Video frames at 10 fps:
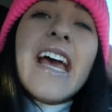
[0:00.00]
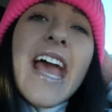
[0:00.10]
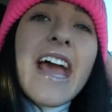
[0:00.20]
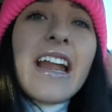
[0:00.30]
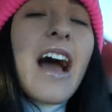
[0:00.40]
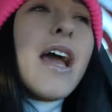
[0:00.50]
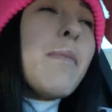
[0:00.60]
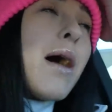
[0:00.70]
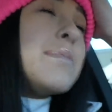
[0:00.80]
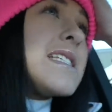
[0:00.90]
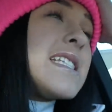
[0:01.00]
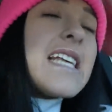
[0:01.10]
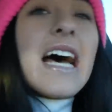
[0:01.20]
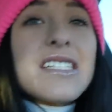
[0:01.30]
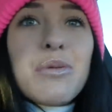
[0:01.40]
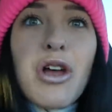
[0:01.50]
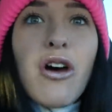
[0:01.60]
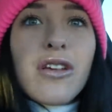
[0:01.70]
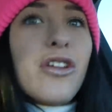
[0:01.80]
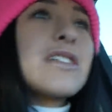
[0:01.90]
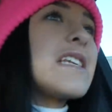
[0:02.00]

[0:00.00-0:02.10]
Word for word: and I am obsessed with all the looks